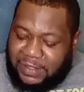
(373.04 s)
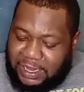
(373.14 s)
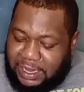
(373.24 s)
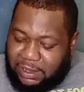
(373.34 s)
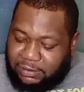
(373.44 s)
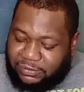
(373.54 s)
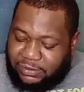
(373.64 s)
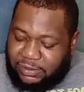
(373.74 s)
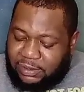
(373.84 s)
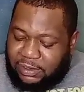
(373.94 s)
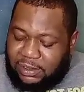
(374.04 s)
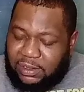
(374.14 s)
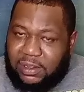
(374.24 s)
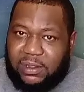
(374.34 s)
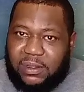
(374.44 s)
and figure
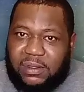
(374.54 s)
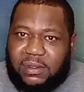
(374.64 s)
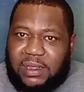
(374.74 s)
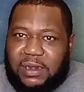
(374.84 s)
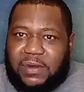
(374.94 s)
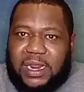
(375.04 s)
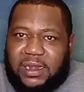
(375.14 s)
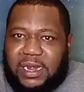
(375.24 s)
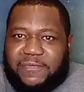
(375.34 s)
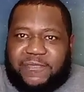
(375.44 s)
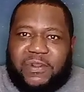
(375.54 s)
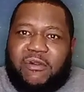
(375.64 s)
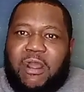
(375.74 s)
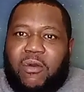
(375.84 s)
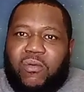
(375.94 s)
out what's going
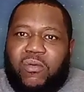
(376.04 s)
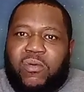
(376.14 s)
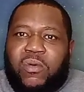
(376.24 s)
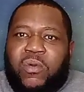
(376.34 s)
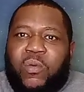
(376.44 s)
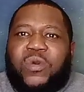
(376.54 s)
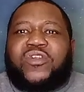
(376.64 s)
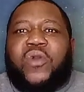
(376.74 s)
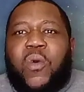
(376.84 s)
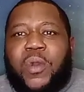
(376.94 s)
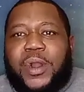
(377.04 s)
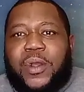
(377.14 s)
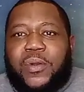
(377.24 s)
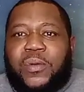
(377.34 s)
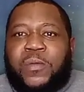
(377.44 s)
on. Now, once
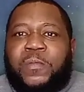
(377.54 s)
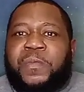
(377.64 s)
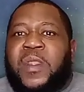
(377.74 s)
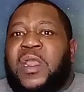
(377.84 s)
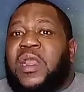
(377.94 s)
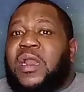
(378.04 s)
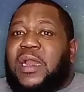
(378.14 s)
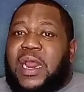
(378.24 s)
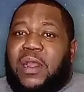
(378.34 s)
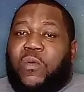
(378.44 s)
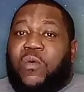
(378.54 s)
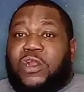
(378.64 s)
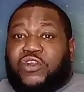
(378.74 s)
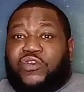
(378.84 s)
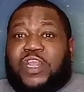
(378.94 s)
you separate it,
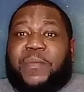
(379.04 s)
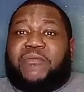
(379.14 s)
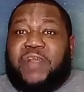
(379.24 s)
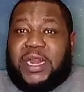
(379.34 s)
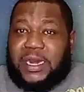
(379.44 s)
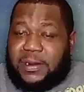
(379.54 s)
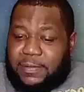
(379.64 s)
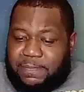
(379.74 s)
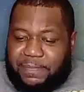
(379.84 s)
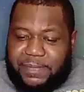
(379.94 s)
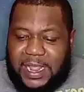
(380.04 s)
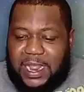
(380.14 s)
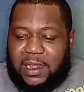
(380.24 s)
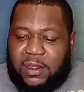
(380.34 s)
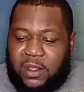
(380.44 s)
now we done broke up
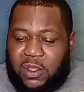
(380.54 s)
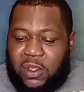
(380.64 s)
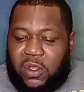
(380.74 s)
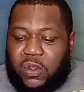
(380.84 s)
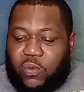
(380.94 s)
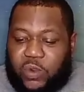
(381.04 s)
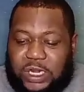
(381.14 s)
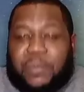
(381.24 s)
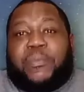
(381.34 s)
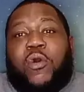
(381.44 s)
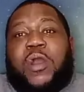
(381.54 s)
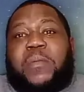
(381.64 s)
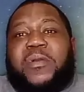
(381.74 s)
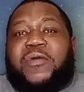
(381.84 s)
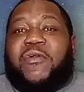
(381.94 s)
the ground. Now
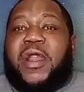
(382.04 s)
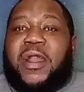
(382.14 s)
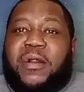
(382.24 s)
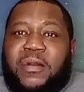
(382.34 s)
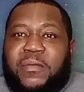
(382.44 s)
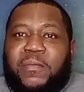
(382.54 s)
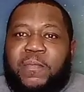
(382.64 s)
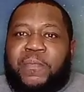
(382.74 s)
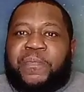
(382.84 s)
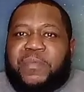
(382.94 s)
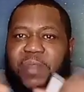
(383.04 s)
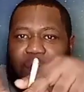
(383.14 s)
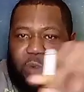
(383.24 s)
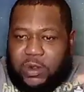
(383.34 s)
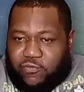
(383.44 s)
we done roped it off. We
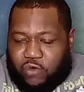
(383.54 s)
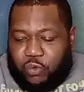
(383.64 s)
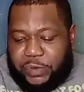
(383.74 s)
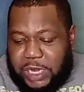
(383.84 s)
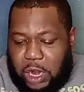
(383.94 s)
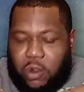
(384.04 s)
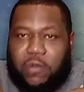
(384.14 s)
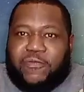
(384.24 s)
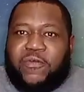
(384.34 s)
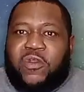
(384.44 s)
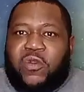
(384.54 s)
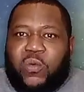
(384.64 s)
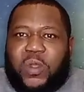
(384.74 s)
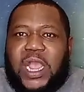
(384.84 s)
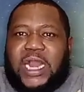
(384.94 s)
got this whole
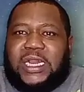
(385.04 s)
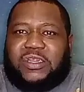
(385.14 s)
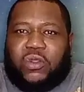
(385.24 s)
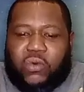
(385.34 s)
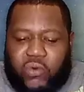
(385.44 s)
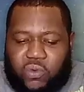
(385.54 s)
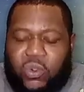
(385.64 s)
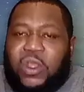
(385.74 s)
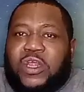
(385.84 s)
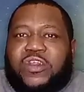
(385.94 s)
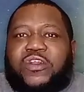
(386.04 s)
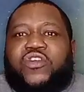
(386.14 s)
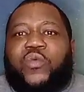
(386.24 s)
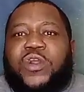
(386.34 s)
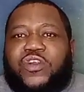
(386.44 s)
situation roped off, so
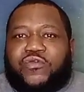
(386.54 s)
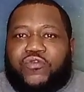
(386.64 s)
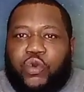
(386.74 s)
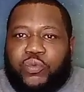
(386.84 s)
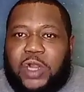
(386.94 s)
can't nobody